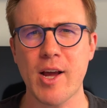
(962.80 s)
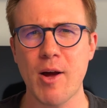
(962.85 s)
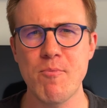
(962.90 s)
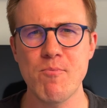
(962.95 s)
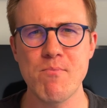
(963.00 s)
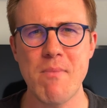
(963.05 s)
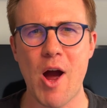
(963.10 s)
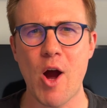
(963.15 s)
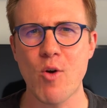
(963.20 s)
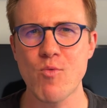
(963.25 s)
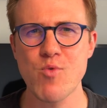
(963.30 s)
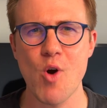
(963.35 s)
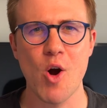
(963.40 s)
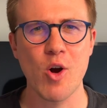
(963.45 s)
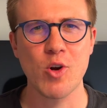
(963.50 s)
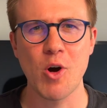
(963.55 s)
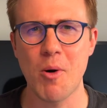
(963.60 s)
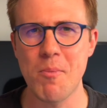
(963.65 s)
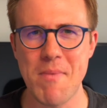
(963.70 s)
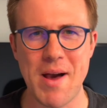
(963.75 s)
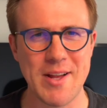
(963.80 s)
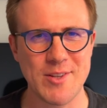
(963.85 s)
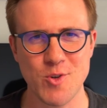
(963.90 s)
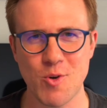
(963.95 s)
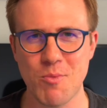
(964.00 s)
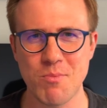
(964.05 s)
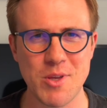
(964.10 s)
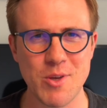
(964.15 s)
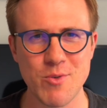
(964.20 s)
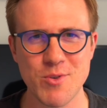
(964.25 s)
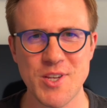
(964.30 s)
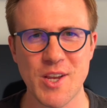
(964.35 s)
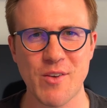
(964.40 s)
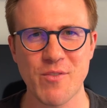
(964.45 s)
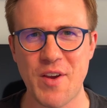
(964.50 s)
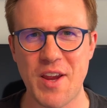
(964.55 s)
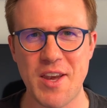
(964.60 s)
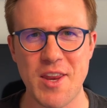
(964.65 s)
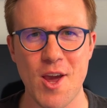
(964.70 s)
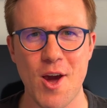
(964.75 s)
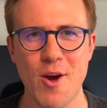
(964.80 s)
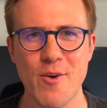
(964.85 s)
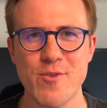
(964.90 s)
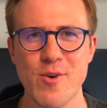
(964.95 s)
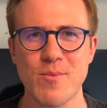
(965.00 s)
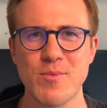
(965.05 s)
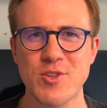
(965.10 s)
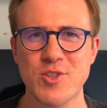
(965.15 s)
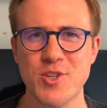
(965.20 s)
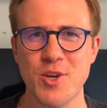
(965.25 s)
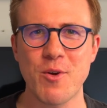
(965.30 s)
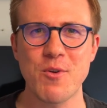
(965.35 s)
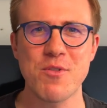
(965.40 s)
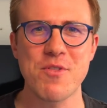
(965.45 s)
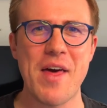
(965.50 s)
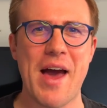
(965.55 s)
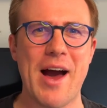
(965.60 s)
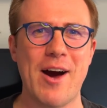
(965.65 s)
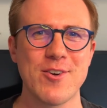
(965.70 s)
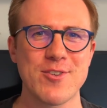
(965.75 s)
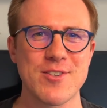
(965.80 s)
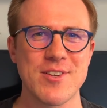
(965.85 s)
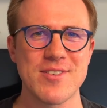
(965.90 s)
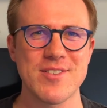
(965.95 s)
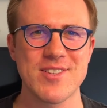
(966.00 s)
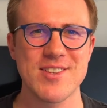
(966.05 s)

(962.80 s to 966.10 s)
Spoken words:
a rock or metal music video from the 2000s.